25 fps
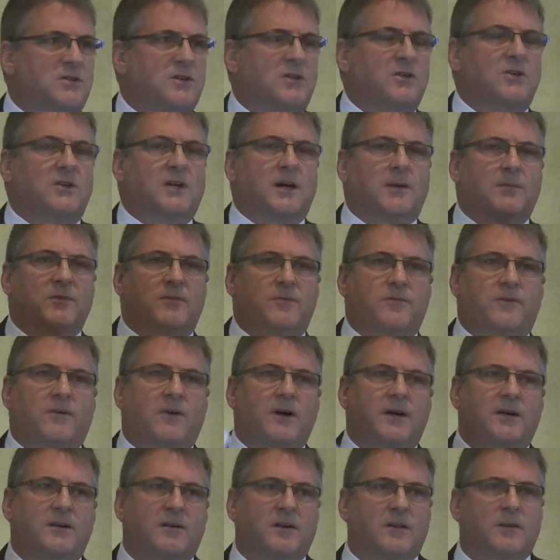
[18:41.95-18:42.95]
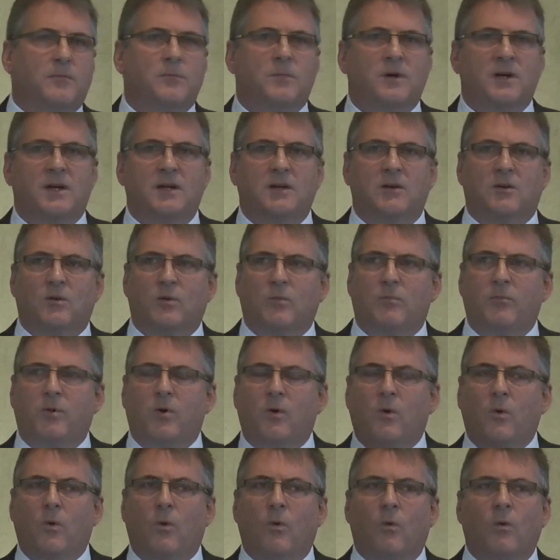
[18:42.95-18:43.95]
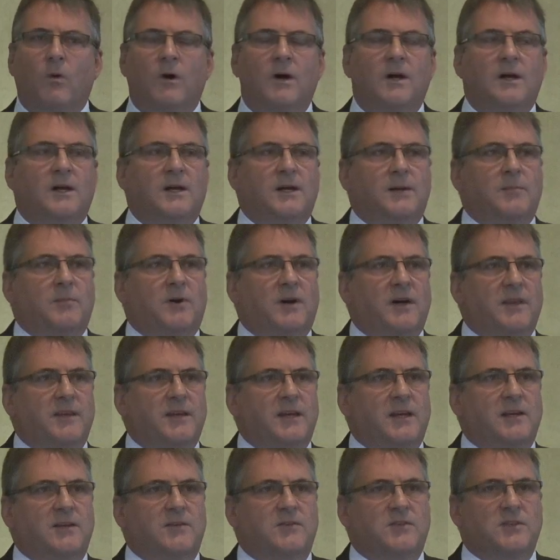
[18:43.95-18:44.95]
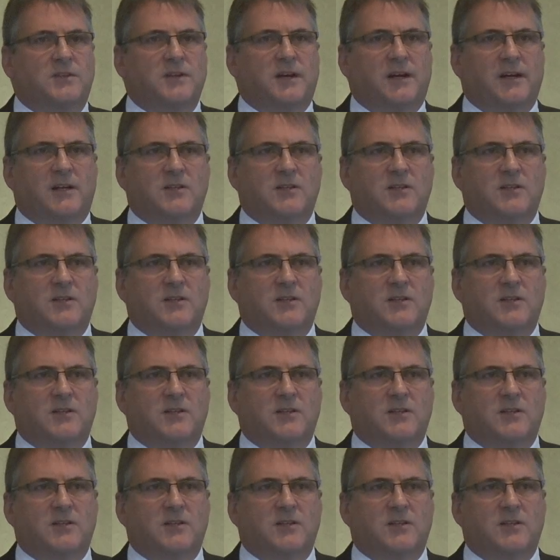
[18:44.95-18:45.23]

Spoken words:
can you come and find either me or Paul by the end of today?